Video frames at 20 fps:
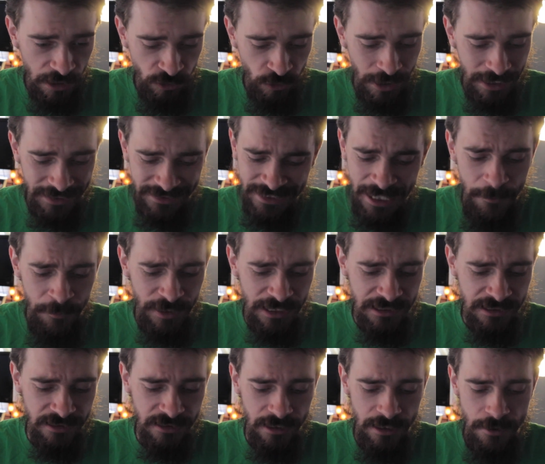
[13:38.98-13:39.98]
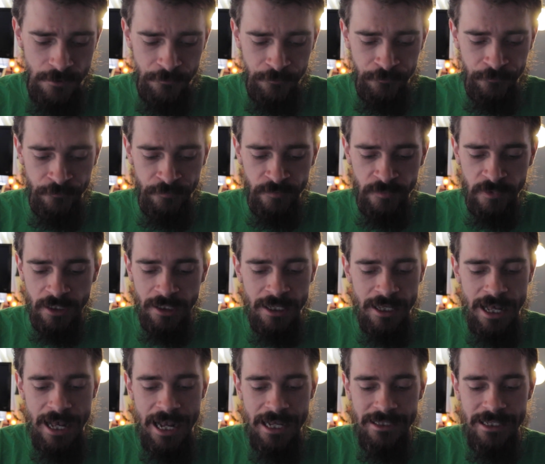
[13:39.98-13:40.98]
Dragon Tempest,
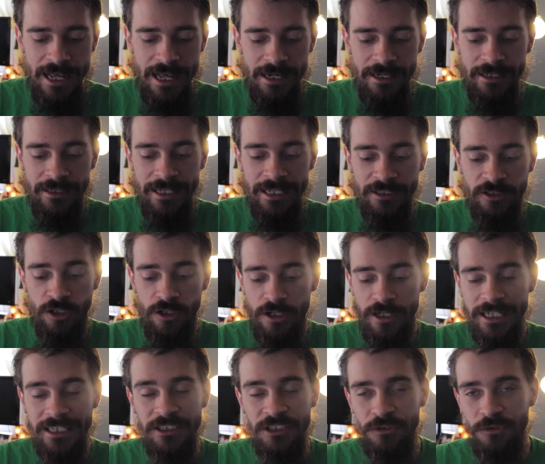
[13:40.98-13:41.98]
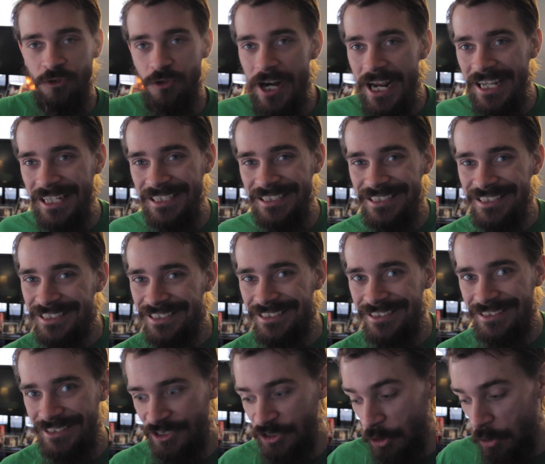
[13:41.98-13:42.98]
and then they turn into dragons.
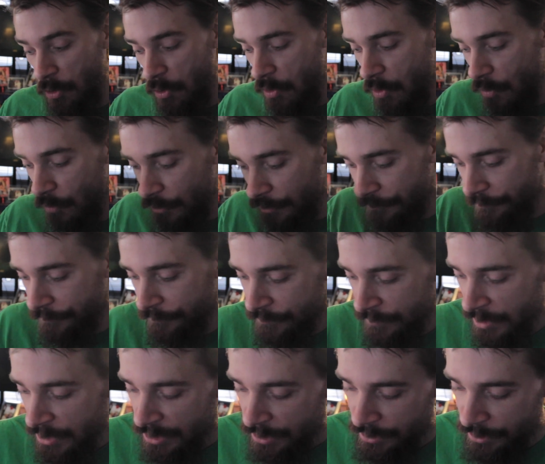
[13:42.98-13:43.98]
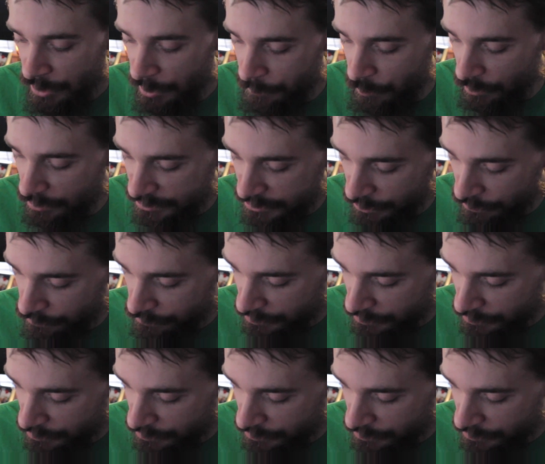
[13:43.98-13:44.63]
So your opponent's gonna